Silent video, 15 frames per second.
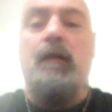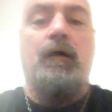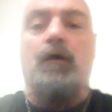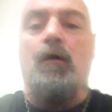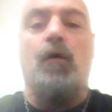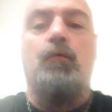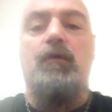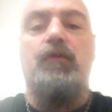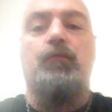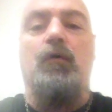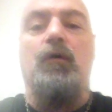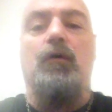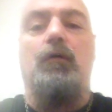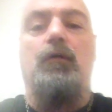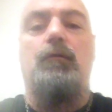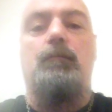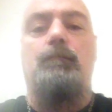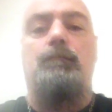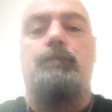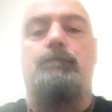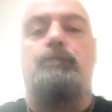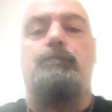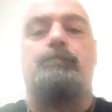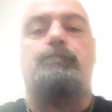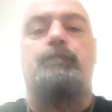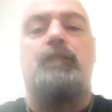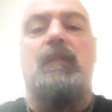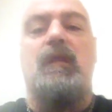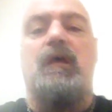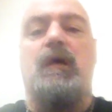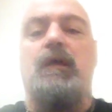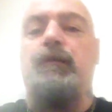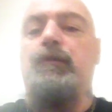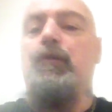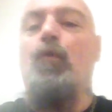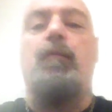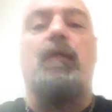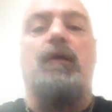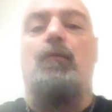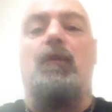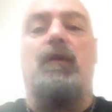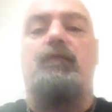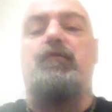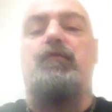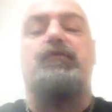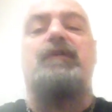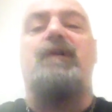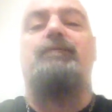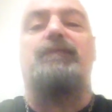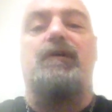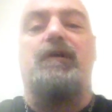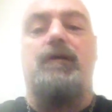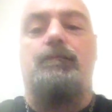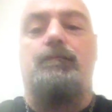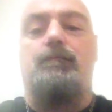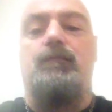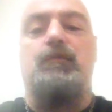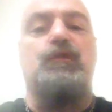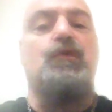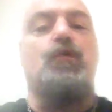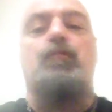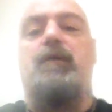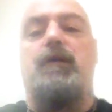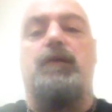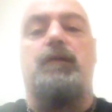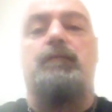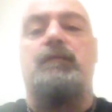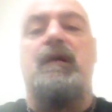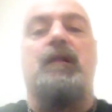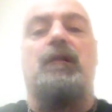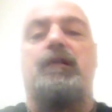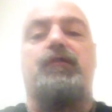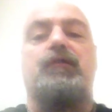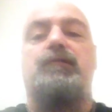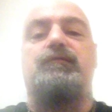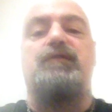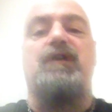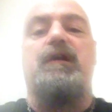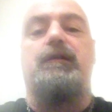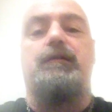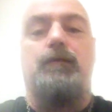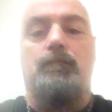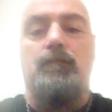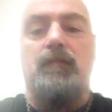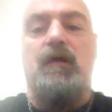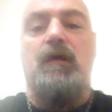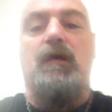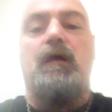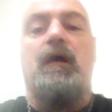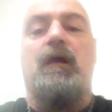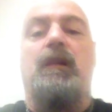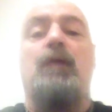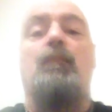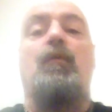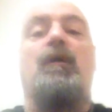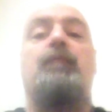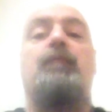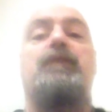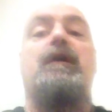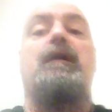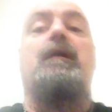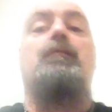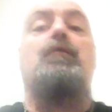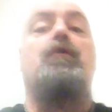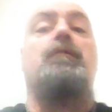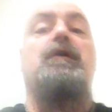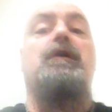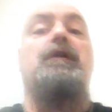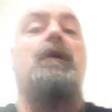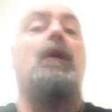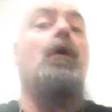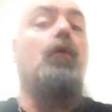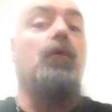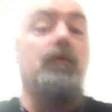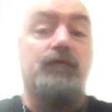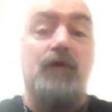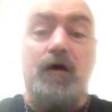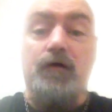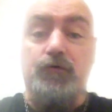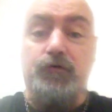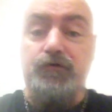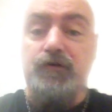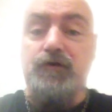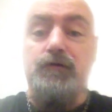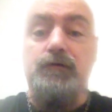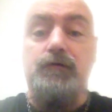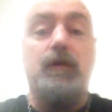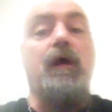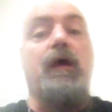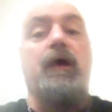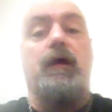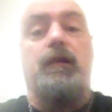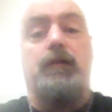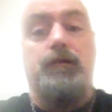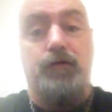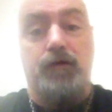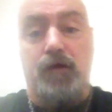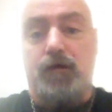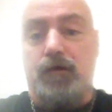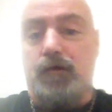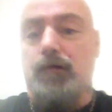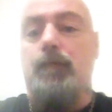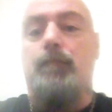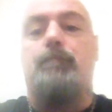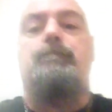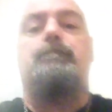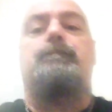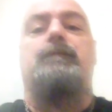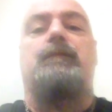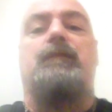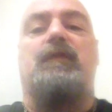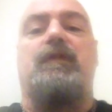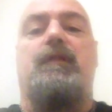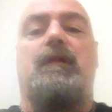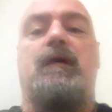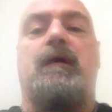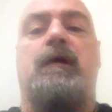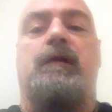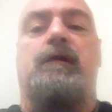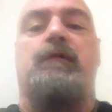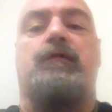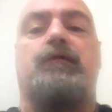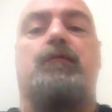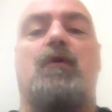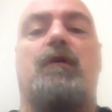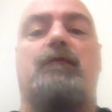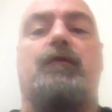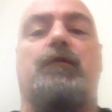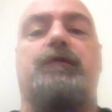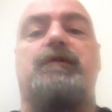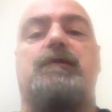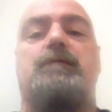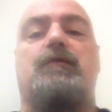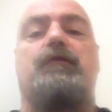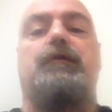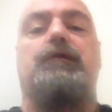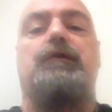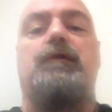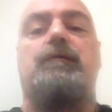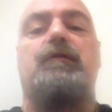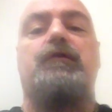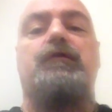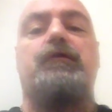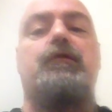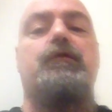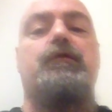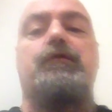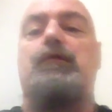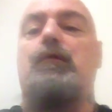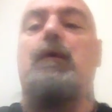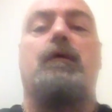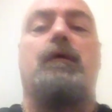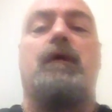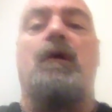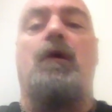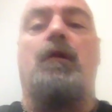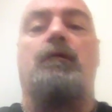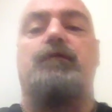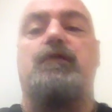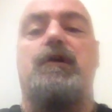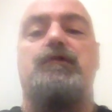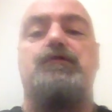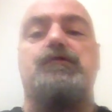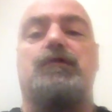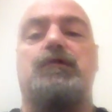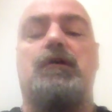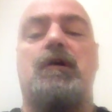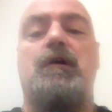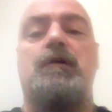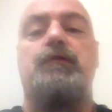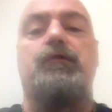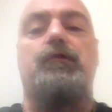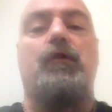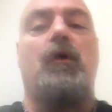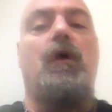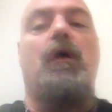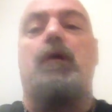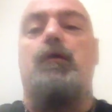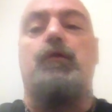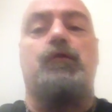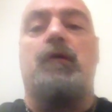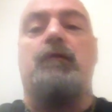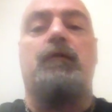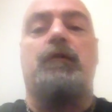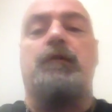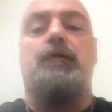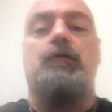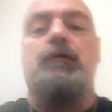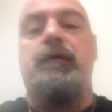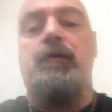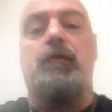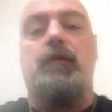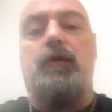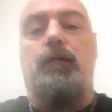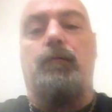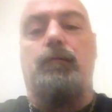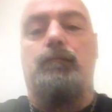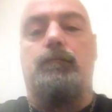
I always will. And nobody will ever stop that. Nobody. Not unless I'm dead. And then when I'm dead, I'm going to be in hell with Father Satan and his wonderful demons and demonesses, so all of the ancient gods. So I really don't care then.